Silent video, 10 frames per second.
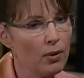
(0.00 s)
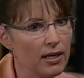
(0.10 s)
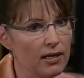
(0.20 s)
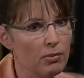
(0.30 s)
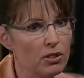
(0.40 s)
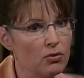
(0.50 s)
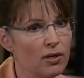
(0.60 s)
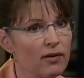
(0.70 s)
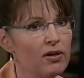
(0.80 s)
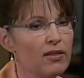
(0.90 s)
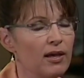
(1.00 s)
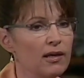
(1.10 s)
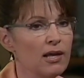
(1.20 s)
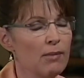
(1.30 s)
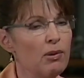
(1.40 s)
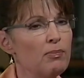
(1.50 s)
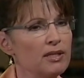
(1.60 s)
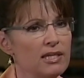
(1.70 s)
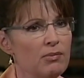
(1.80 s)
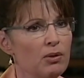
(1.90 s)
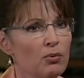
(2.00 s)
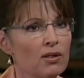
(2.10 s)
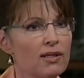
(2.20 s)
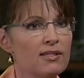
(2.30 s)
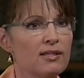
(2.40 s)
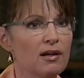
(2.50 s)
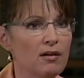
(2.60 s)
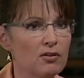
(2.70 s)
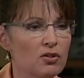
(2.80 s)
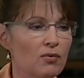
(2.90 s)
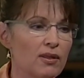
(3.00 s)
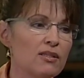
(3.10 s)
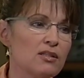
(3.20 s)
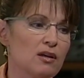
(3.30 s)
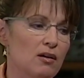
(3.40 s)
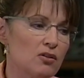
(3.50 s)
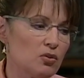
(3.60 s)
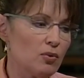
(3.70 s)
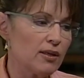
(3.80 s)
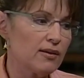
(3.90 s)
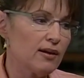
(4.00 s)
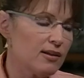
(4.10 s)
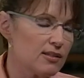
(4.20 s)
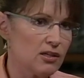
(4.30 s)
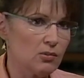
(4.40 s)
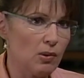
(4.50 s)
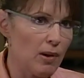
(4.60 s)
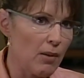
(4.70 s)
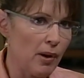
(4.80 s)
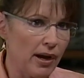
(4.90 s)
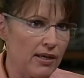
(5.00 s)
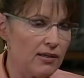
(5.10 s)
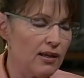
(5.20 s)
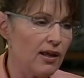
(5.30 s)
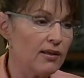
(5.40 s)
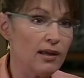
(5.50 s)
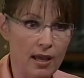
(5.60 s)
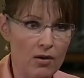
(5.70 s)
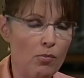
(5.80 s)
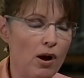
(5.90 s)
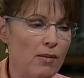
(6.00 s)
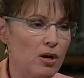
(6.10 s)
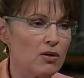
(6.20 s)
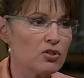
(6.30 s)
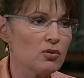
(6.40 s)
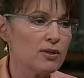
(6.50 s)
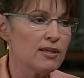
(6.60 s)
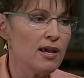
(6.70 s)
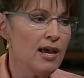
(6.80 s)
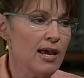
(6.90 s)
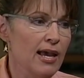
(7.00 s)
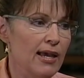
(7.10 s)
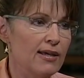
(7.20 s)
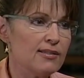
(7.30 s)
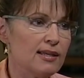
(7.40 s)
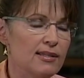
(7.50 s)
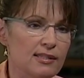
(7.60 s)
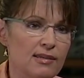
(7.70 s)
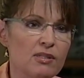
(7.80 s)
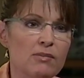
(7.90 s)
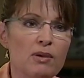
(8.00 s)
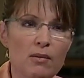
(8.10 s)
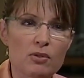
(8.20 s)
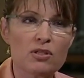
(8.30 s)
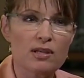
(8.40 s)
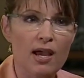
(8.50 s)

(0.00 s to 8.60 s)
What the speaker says: We need to be doing everything, and people need to be realistic also. And this is also what kind of scares me about Biden and Obama also is it seems to be almost a